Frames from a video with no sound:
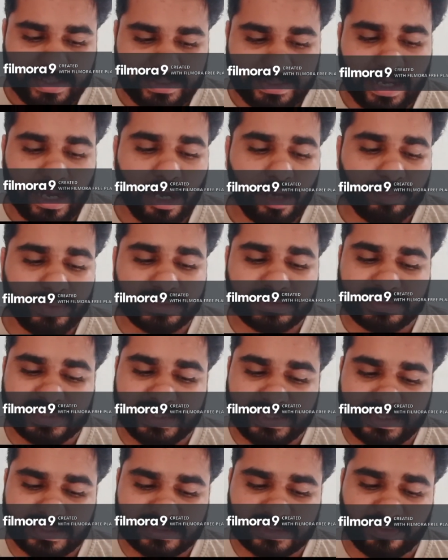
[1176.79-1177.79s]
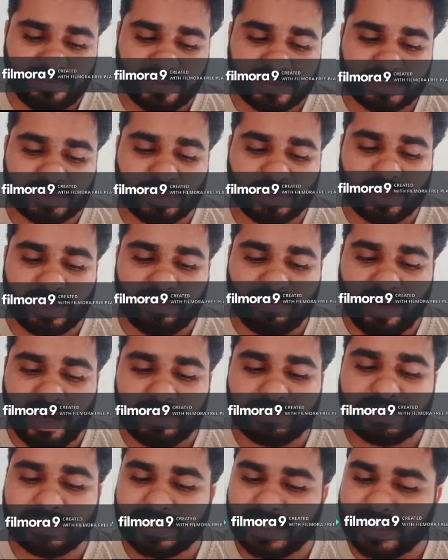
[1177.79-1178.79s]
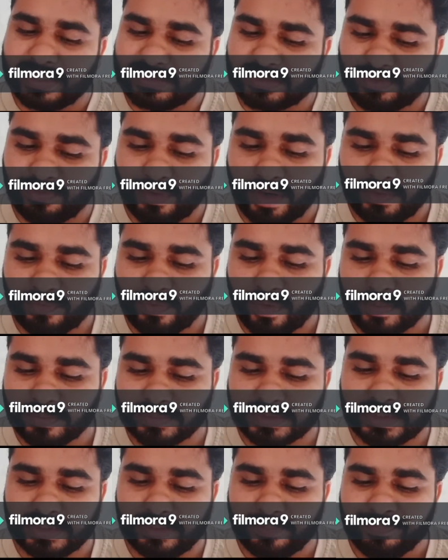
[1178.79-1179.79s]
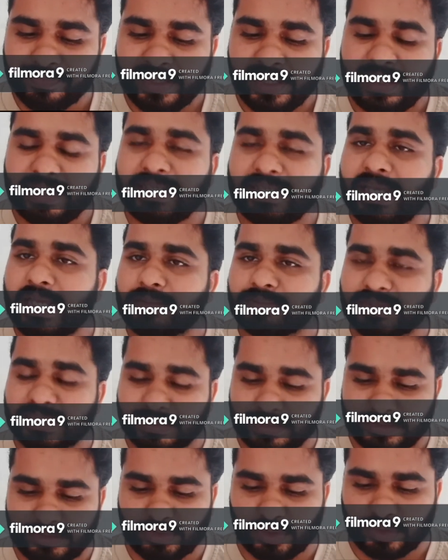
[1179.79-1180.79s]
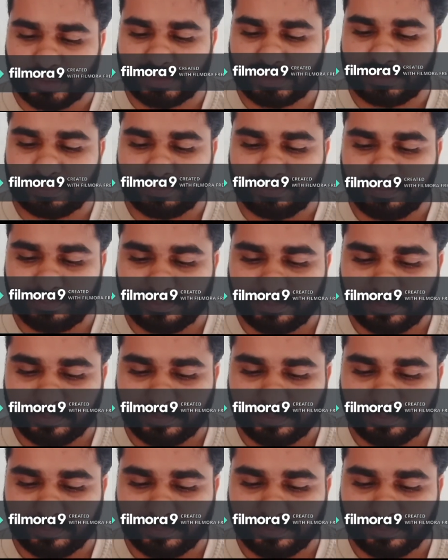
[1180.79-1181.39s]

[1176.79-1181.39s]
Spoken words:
there have been serious efforts to revive the ties of art forms and games and rituals.